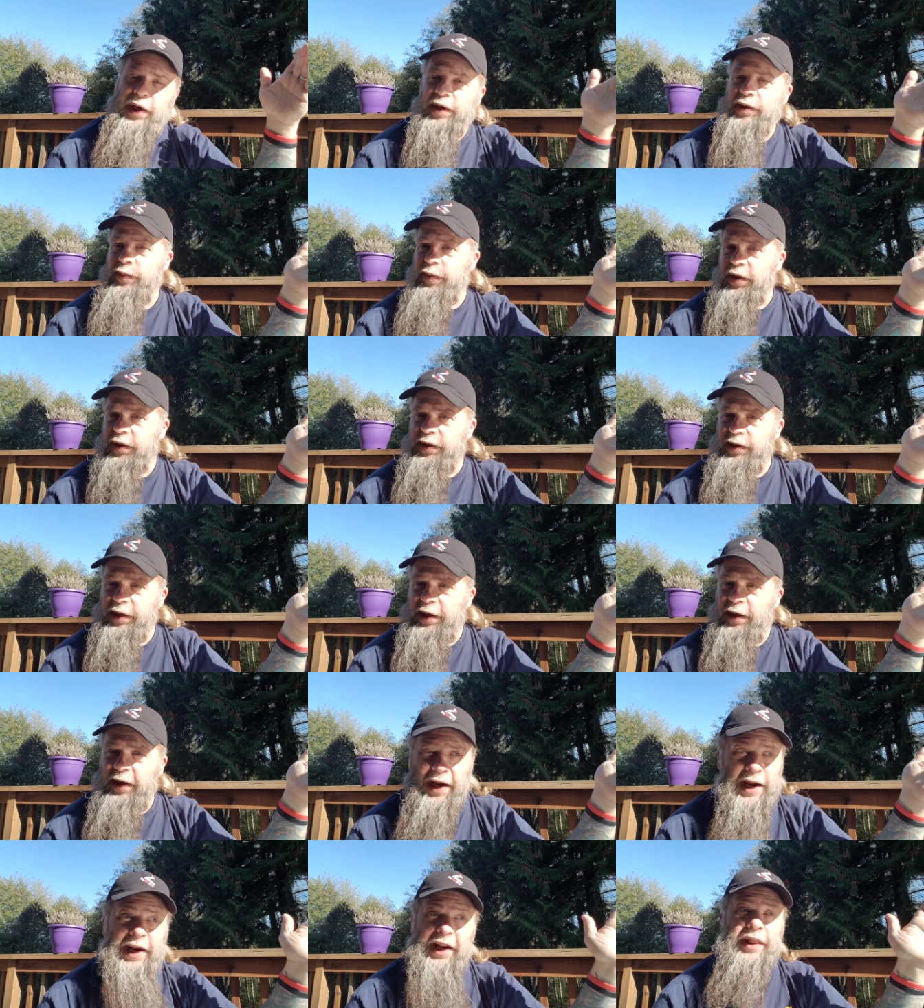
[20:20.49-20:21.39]
as much as
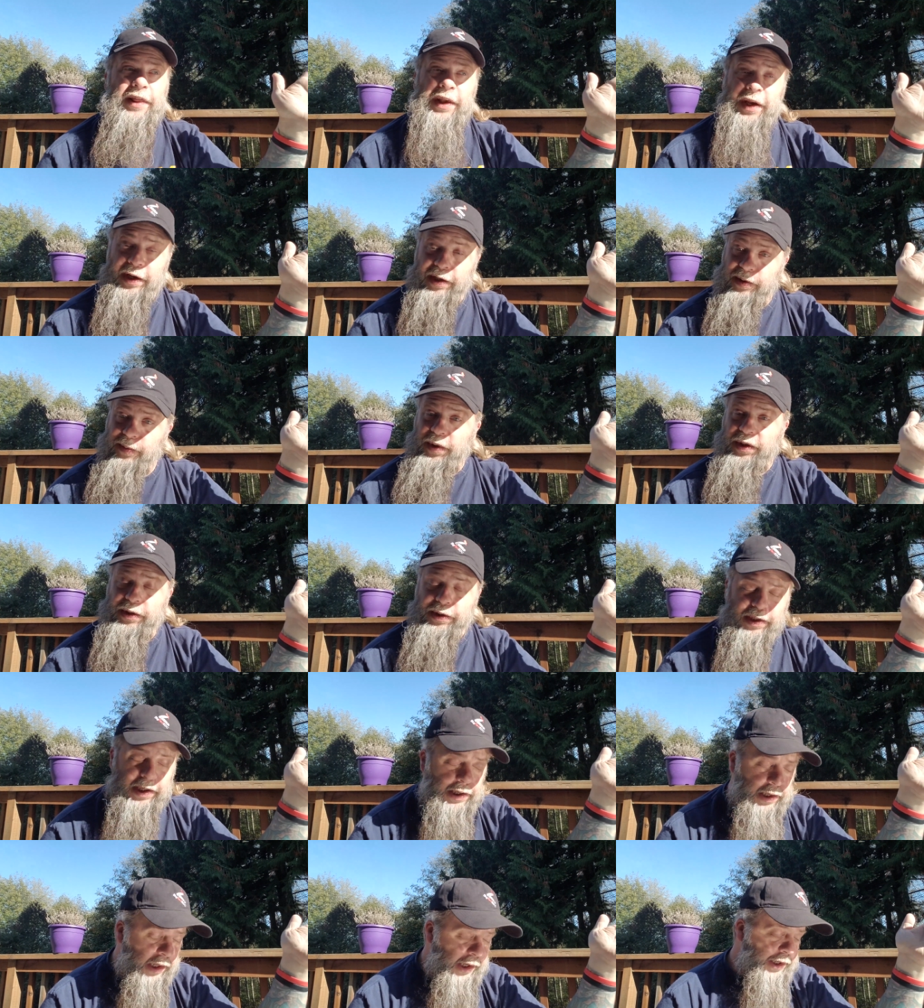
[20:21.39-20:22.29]
anything as much as
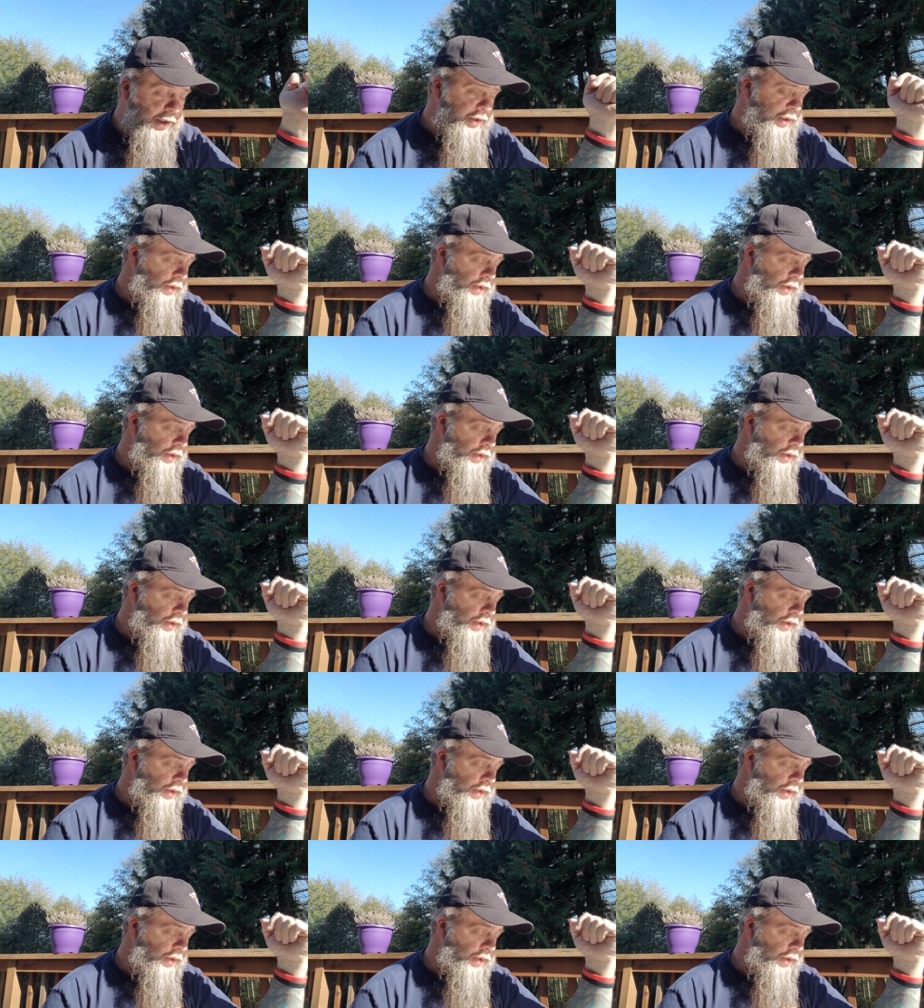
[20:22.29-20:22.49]
I'd like